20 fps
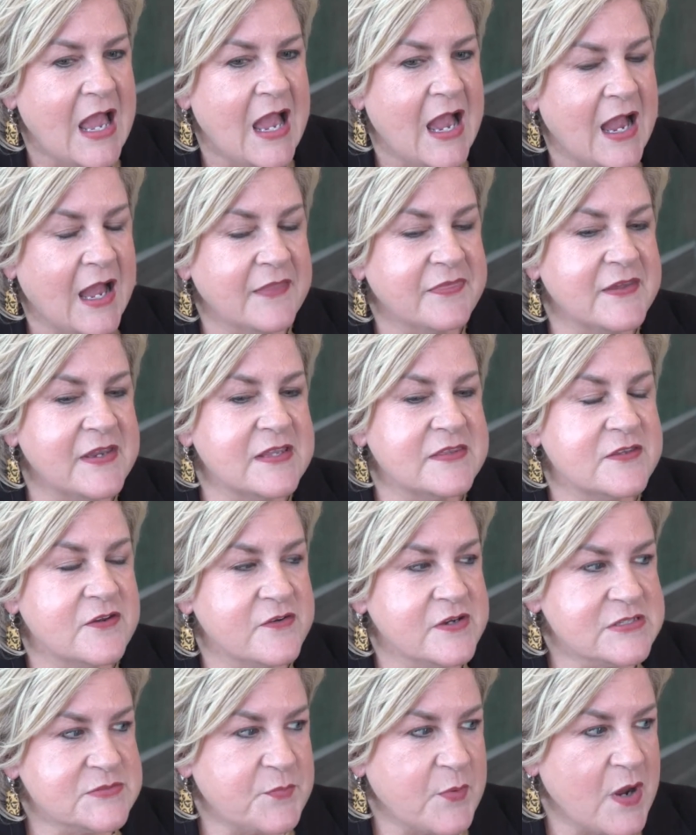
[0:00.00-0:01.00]
I think there
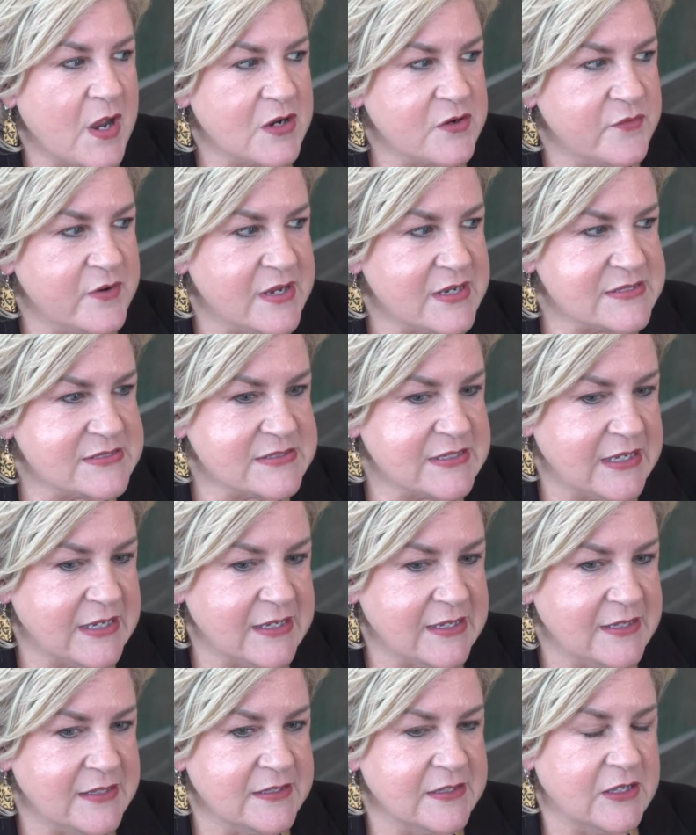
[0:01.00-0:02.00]
is progress,
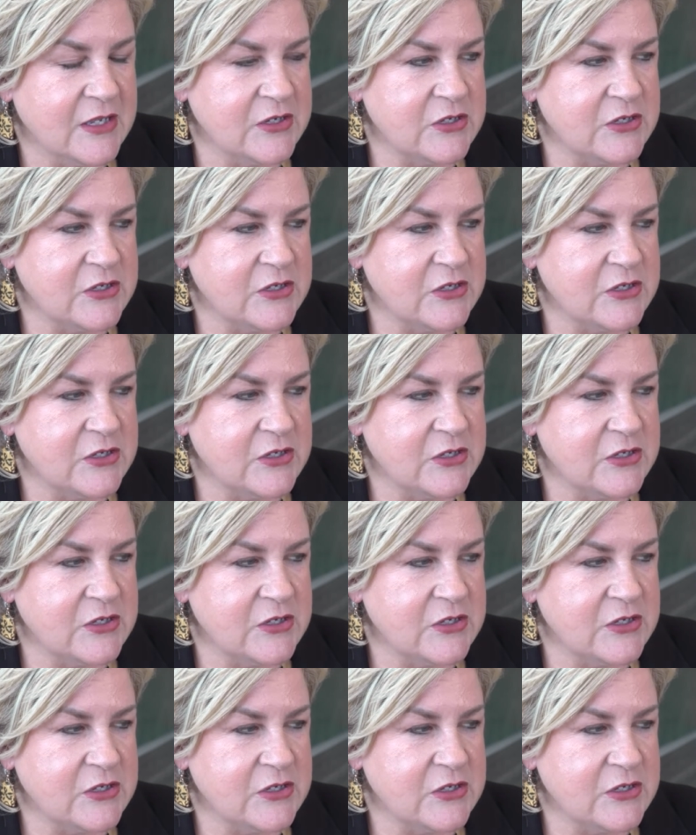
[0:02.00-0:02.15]
Ken.